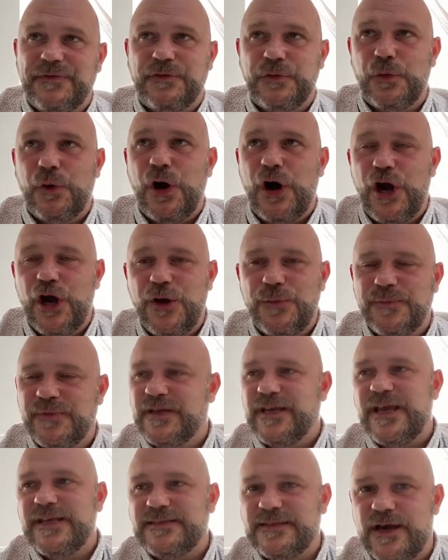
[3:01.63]
you're home,
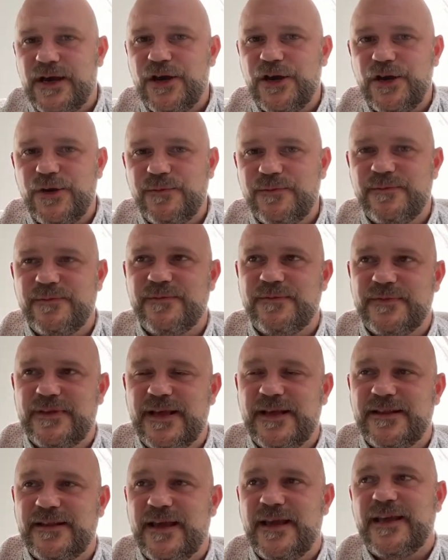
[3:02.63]
the kids are home,
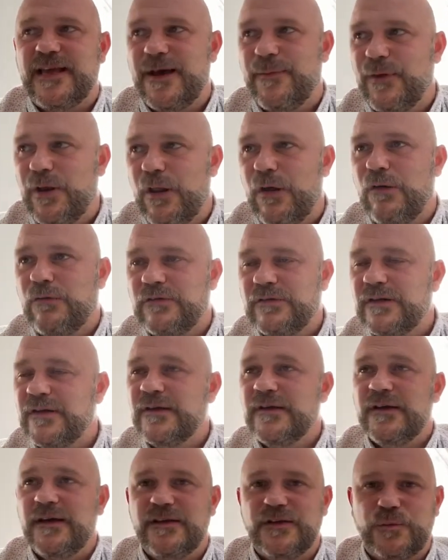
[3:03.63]
then they come along
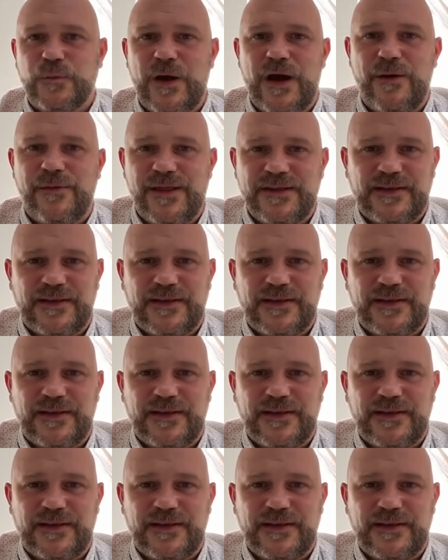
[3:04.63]
as well.